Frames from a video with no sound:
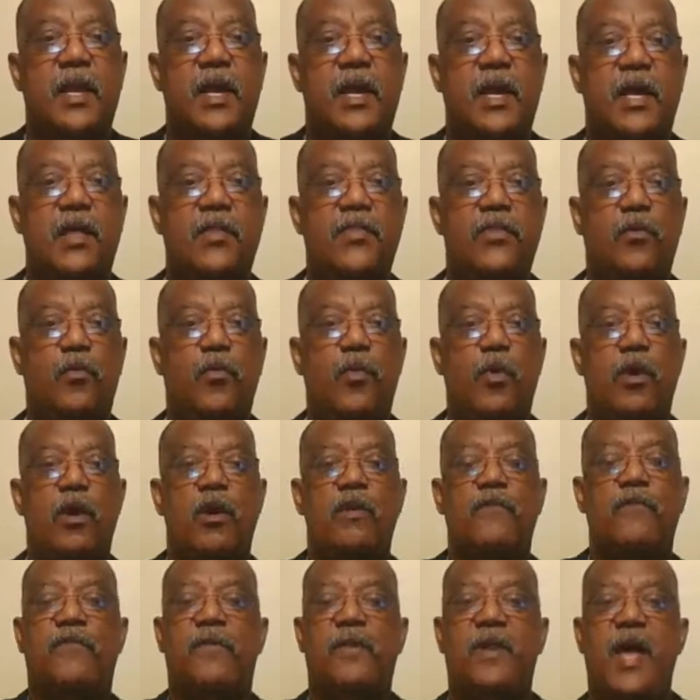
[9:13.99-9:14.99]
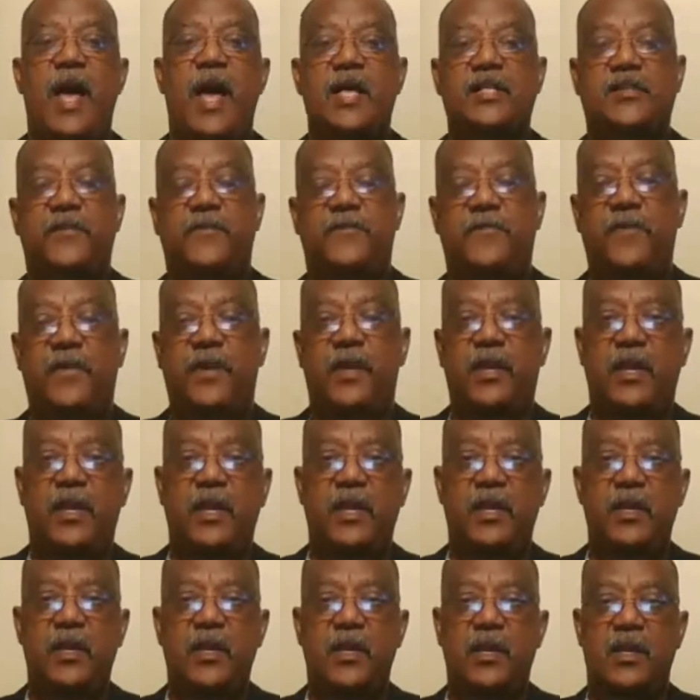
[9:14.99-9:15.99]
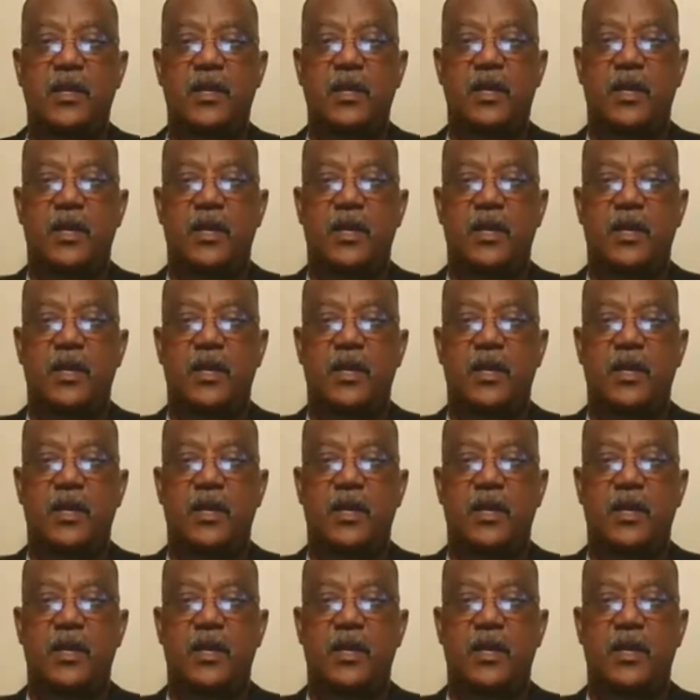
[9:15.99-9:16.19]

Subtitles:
The word philosophy